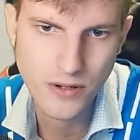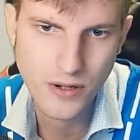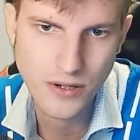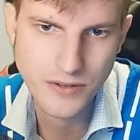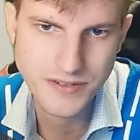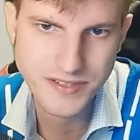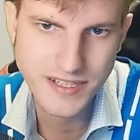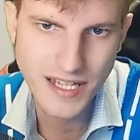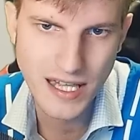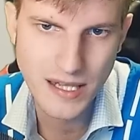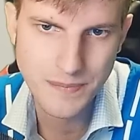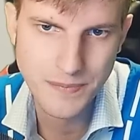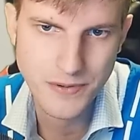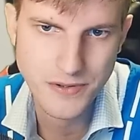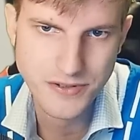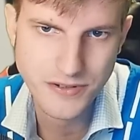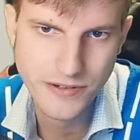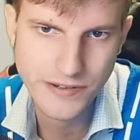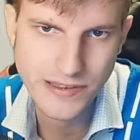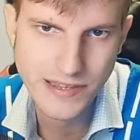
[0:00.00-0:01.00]
on
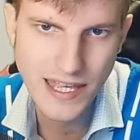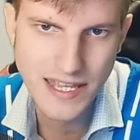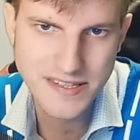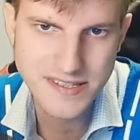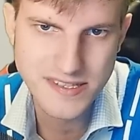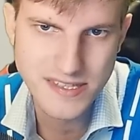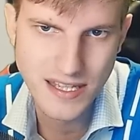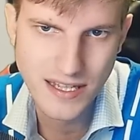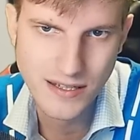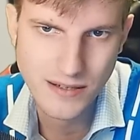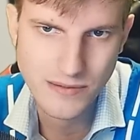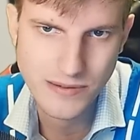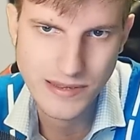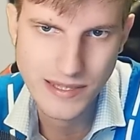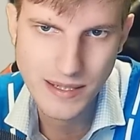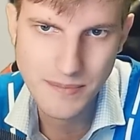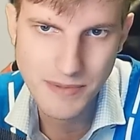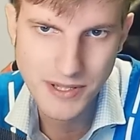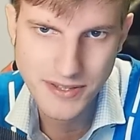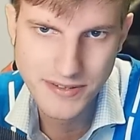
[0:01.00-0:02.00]
scalpers unless they
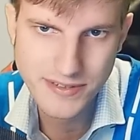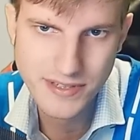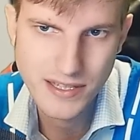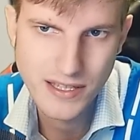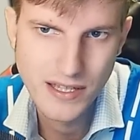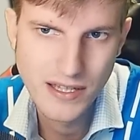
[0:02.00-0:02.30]
limit,